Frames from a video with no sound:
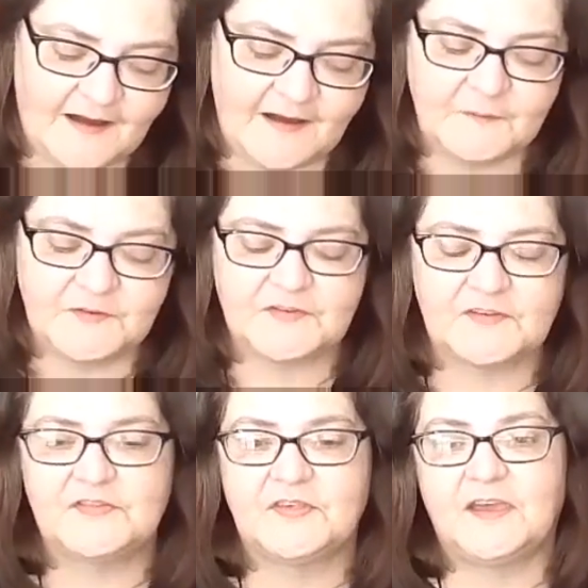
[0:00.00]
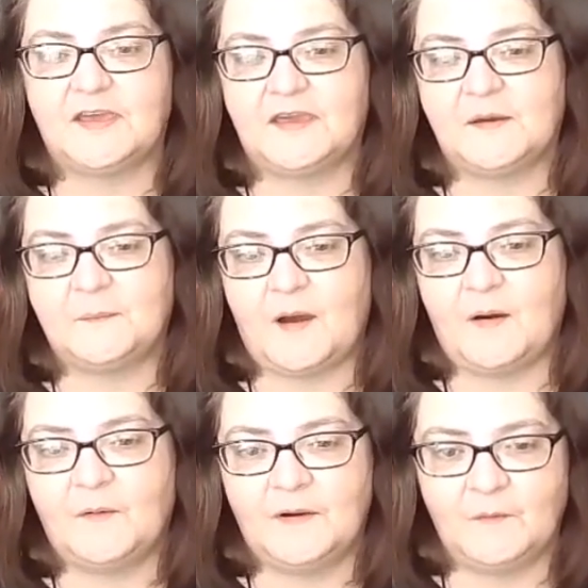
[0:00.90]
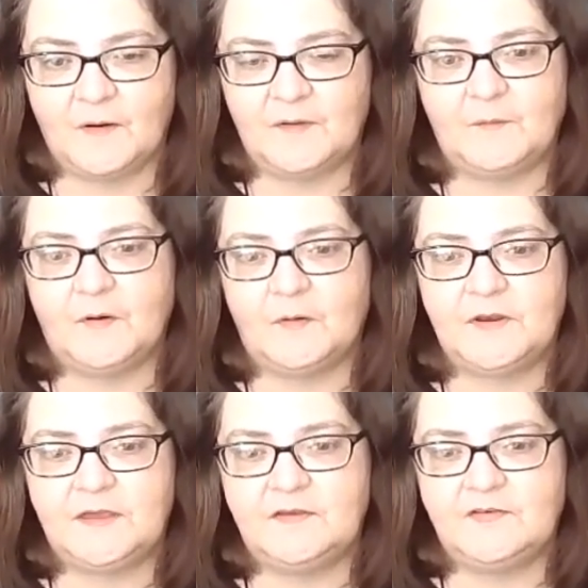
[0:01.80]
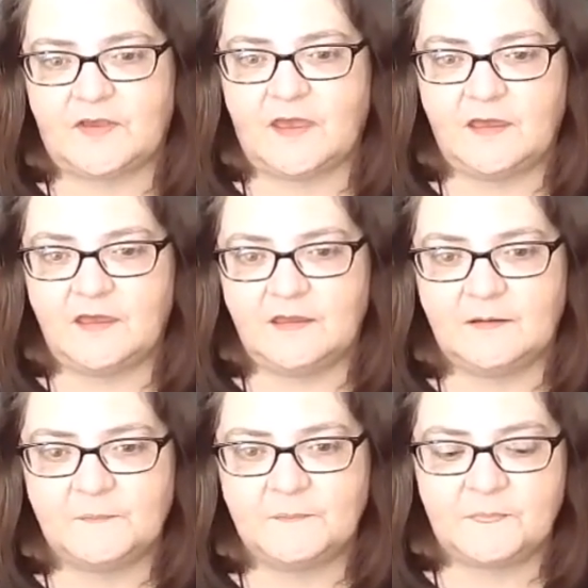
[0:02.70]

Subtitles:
I was just thinking about what would he say?